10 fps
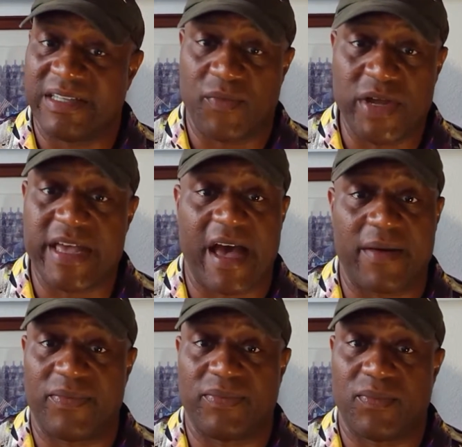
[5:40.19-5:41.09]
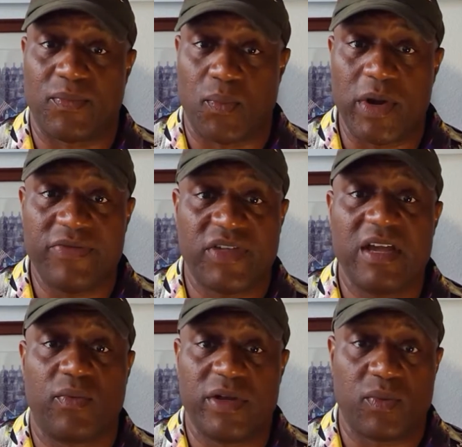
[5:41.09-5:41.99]
we
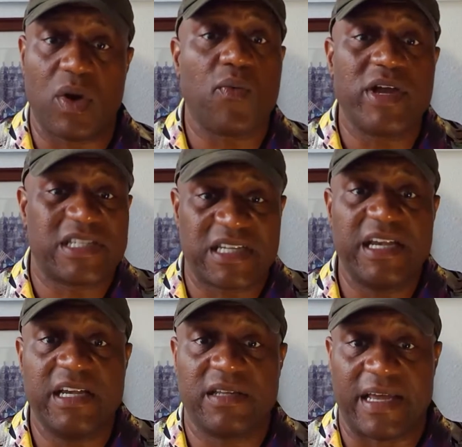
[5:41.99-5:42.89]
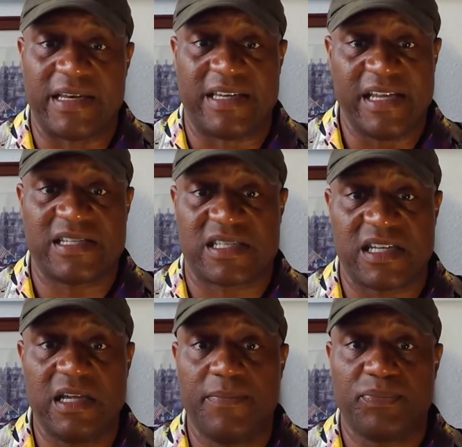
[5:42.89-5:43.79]
think what we seen in
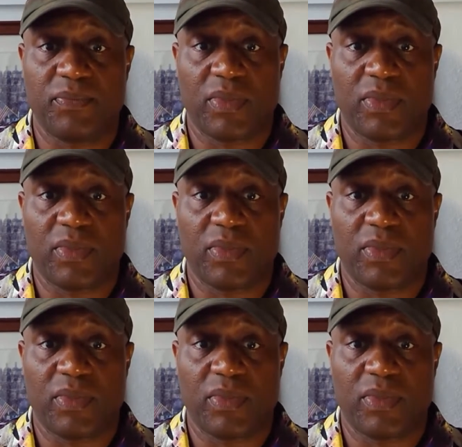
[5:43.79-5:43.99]
DC